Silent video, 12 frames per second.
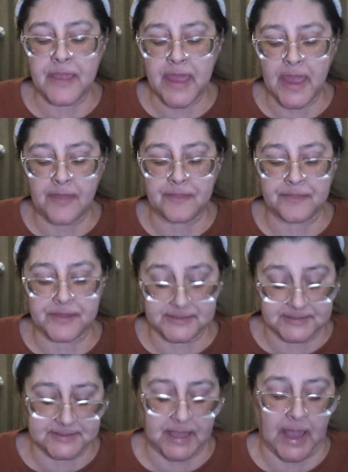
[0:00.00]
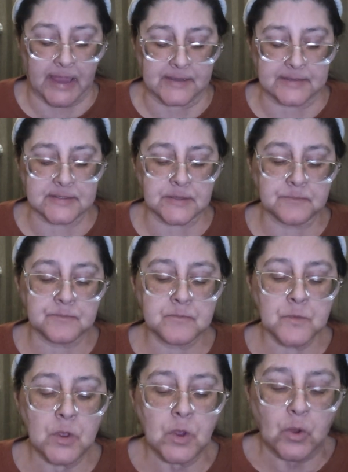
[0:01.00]
they have this size,
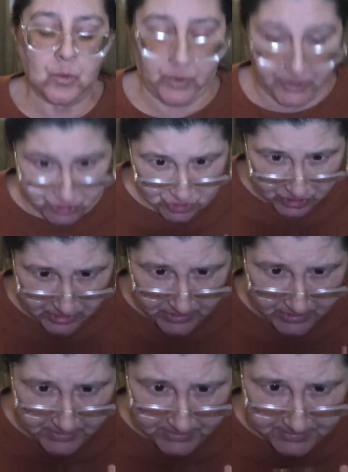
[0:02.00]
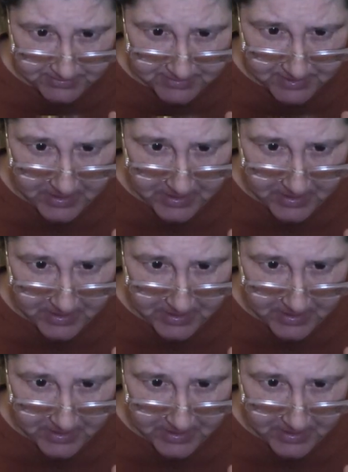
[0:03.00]
which is